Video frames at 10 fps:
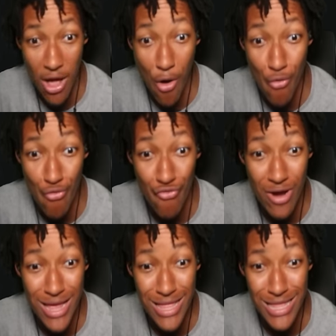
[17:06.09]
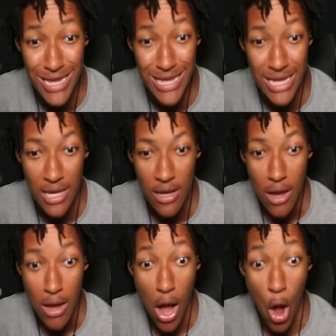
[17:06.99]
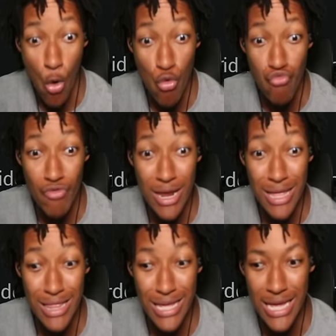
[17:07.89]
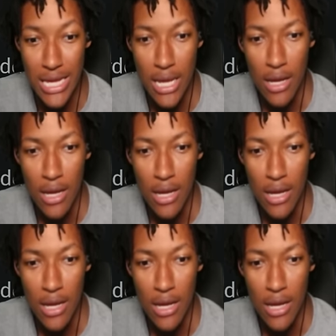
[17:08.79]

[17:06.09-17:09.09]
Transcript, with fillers: Oh, really? Oh, really?